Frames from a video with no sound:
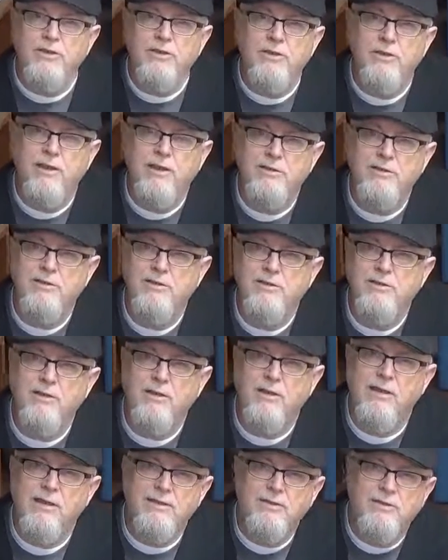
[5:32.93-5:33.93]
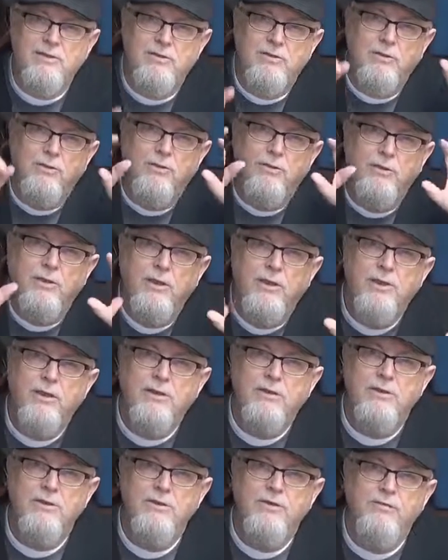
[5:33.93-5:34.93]
she has these glasses on,
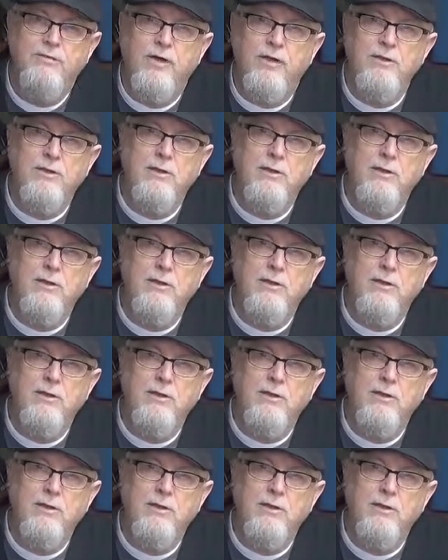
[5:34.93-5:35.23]
these fun